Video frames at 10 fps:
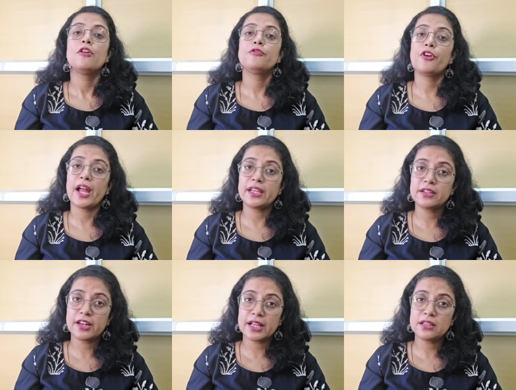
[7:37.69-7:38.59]

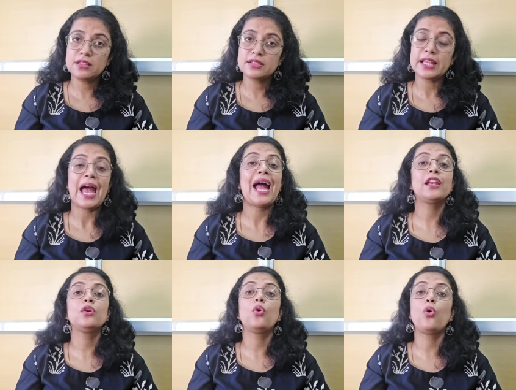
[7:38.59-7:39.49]
fine crackles
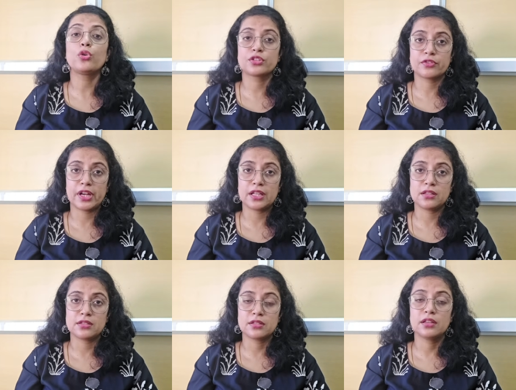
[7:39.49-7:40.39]
and coarse
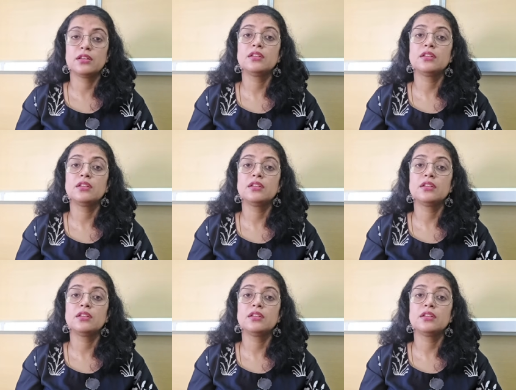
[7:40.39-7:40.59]
crackles.